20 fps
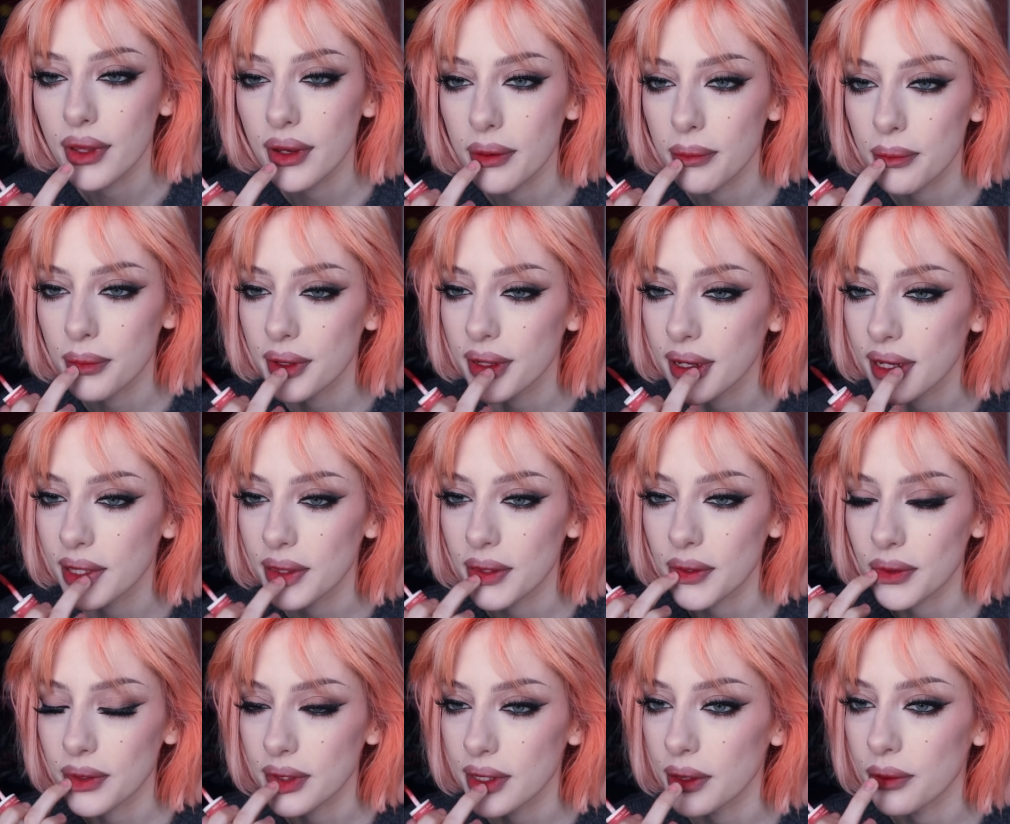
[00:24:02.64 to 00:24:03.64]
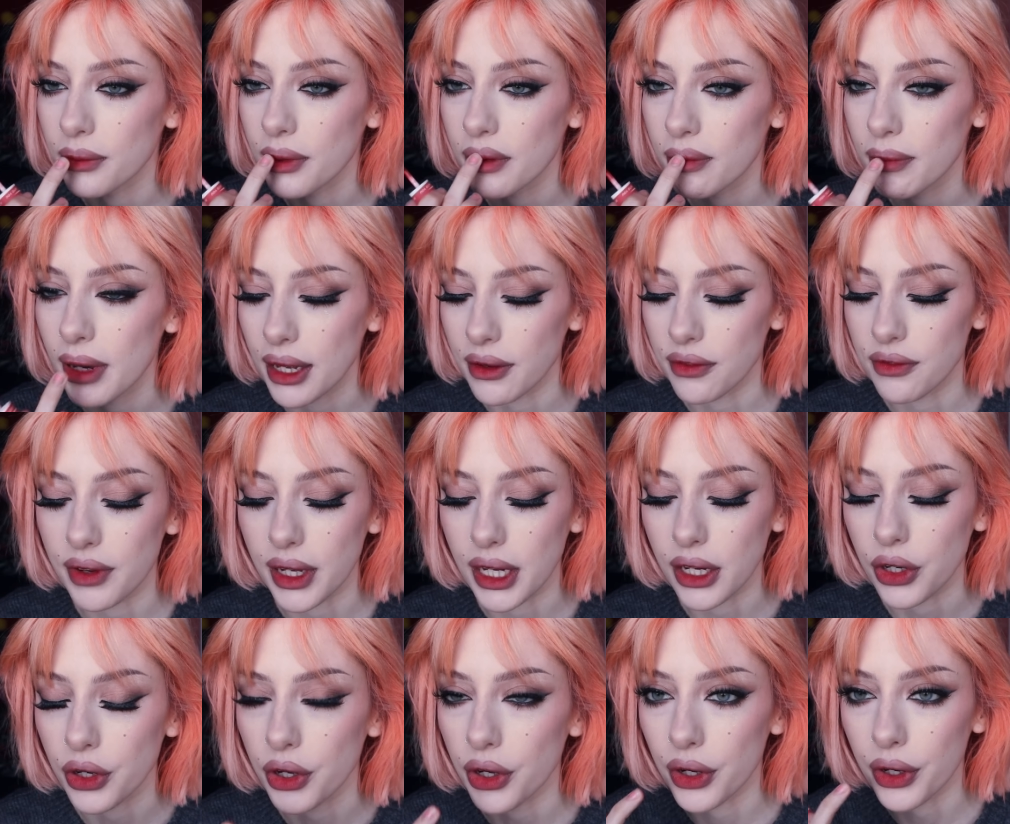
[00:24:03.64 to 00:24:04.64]
And blend those in with my
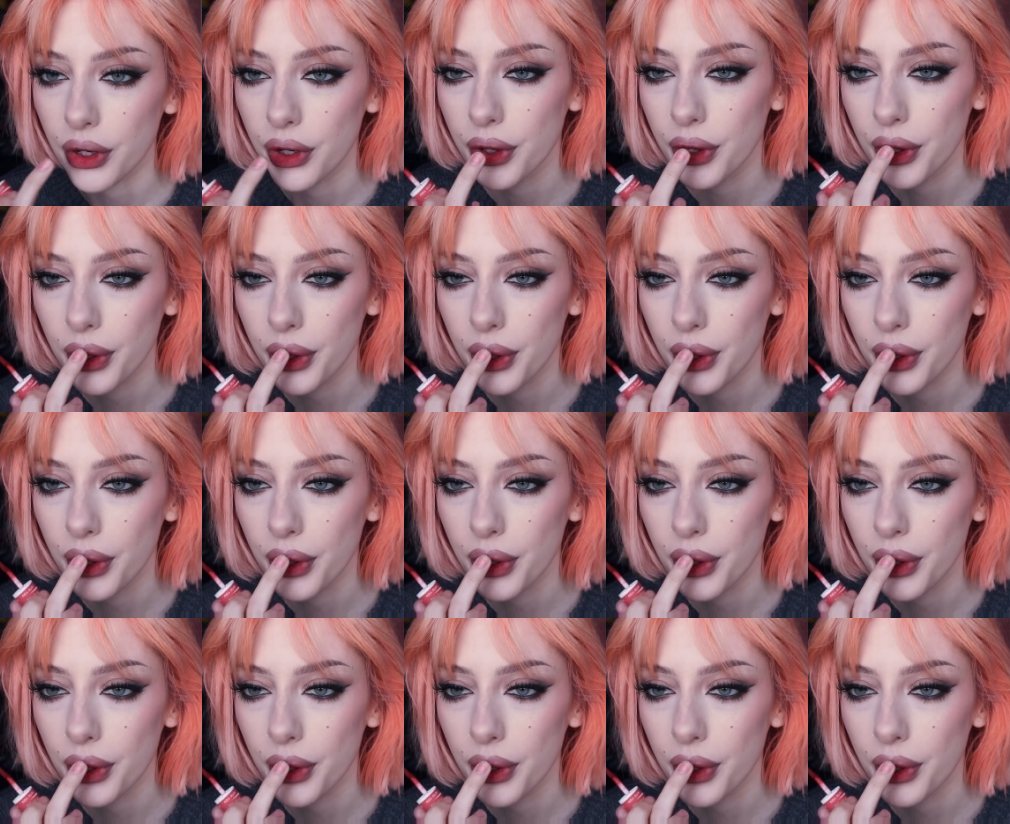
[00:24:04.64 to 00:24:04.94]
finger.